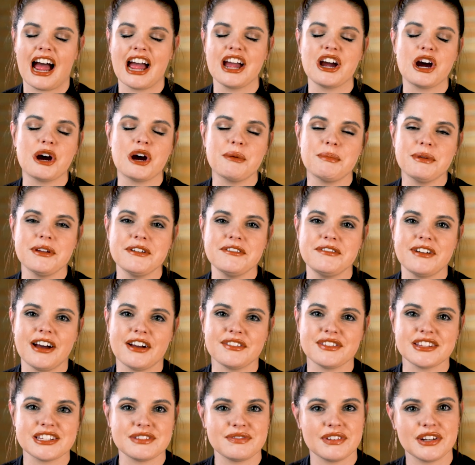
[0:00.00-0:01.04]
I hope you
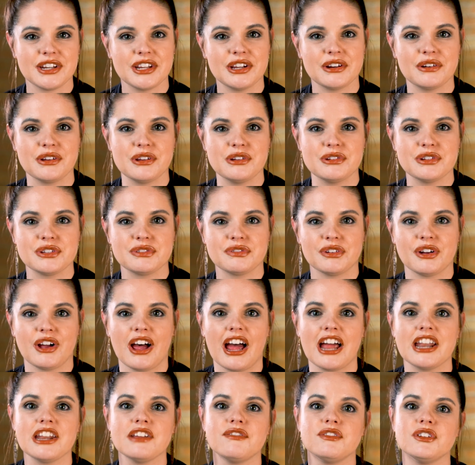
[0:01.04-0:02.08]
found this video useful,
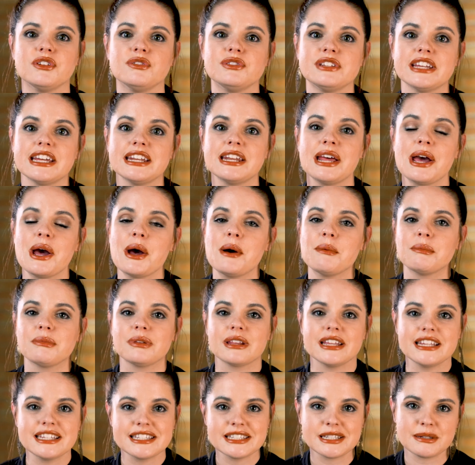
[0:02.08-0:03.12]
and if you did,
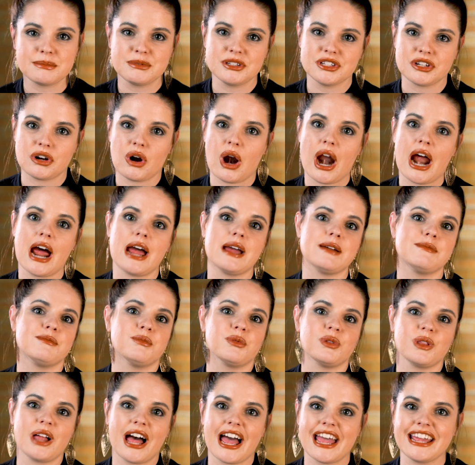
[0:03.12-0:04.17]
please subscribe,
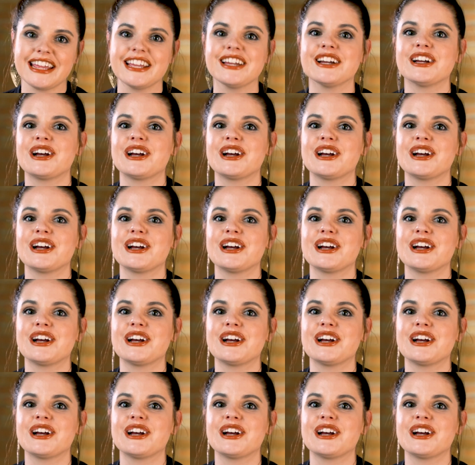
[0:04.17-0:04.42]
like,